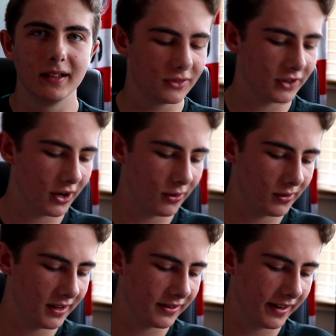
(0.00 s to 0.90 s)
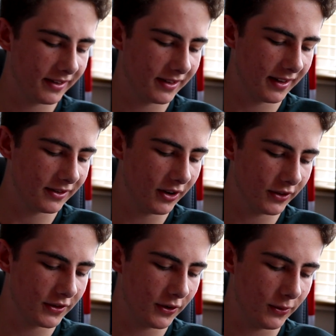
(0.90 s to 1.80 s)
So it's
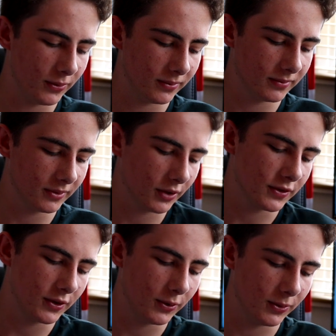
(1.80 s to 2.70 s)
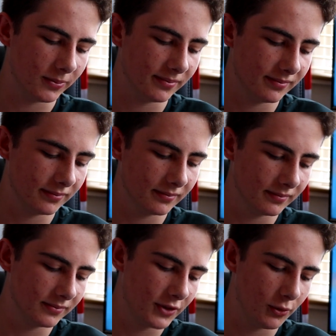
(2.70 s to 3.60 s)
not too much
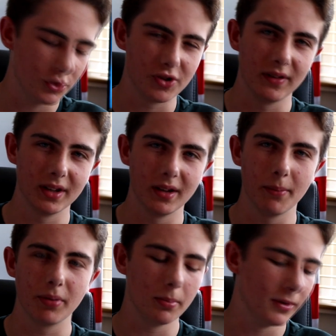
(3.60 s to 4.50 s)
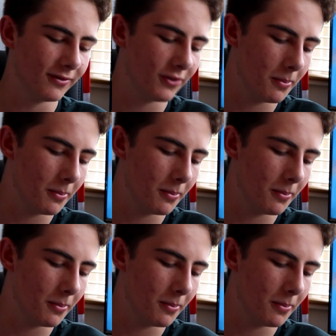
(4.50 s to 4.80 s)
of a problem for